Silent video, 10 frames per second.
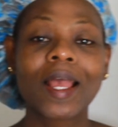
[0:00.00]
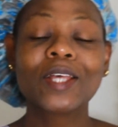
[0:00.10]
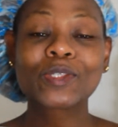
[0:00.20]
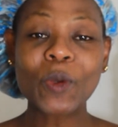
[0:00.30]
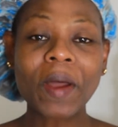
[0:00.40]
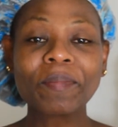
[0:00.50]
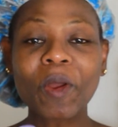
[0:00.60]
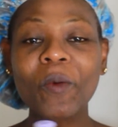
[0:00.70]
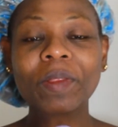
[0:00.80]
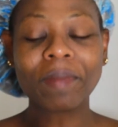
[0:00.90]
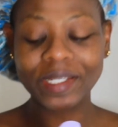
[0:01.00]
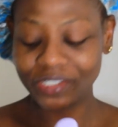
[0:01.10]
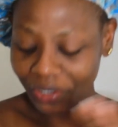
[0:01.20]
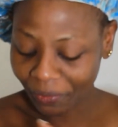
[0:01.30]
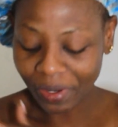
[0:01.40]
So I'm done with my
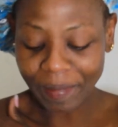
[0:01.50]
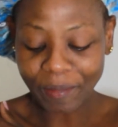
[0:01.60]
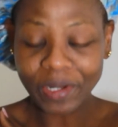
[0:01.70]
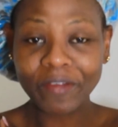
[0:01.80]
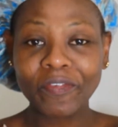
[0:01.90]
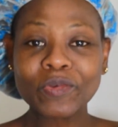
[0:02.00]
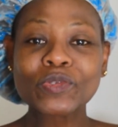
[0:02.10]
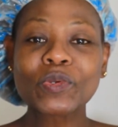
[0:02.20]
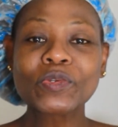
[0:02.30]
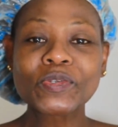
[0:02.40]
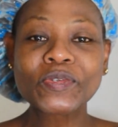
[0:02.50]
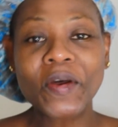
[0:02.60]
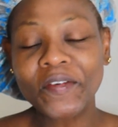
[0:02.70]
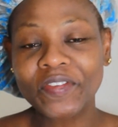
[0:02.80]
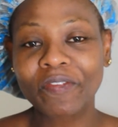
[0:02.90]
shower. My body feels so
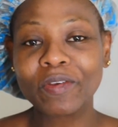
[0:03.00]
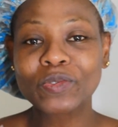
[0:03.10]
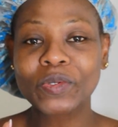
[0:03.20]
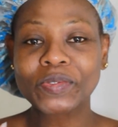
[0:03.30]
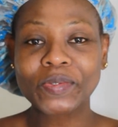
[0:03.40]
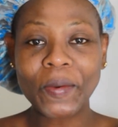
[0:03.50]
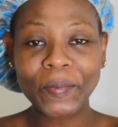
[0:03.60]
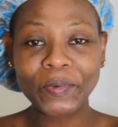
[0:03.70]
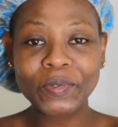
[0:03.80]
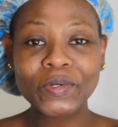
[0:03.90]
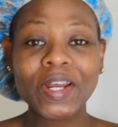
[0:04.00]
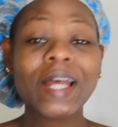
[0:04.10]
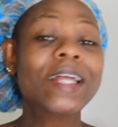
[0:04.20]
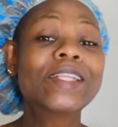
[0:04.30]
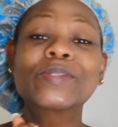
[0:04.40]
soft, feels so supple.
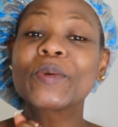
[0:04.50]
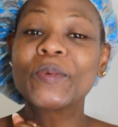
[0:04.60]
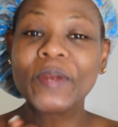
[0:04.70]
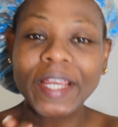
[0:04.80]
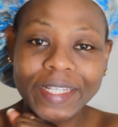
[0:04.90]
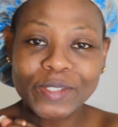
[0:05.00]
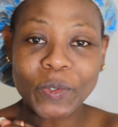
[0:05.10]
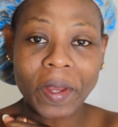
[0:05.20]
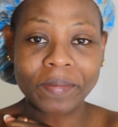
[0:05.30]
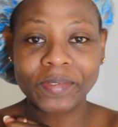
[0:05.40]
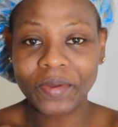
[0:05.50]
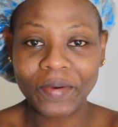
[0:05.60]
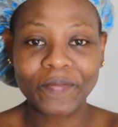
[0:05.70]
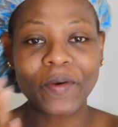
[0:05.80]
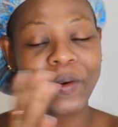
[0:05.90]
It's so ready to
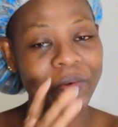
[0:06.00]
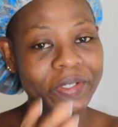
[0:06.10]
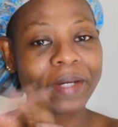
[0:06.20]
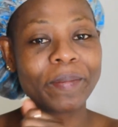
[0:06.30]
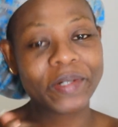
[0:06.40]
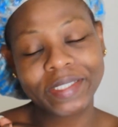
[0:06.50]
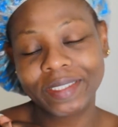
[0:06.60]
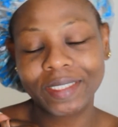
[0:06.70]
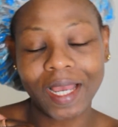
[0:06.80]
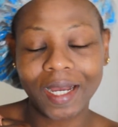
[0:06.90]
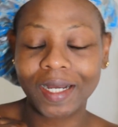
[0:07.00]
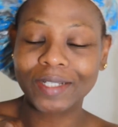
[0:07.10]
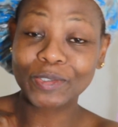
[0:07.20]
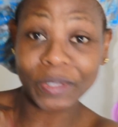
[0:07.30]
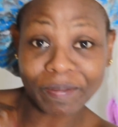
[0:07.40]
absorb other body uh,
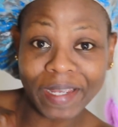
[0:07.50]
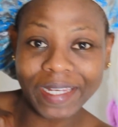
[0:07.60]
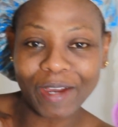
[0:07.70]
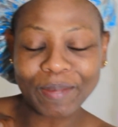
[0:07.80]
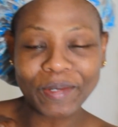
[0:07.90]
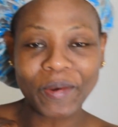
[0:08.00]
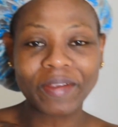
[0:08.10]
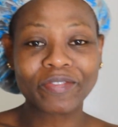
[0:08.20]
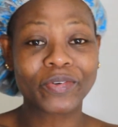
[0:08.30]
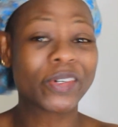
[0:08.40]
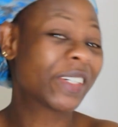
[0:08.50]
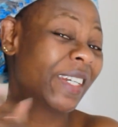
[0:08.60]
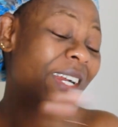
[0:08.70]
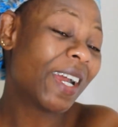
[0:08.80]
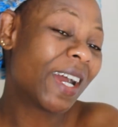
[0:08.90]
treatment I'll be going for.
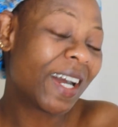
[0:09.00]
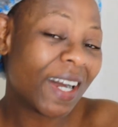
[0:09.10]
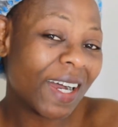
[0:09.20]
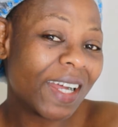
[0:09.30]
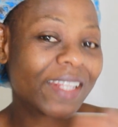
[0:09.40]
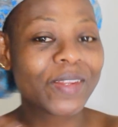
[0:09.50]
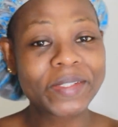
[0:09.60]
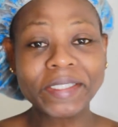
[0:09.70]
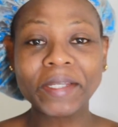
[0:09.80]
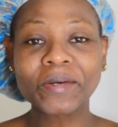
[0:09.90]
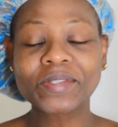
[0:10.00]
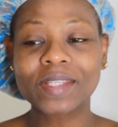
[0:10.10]
Uh, nothing else.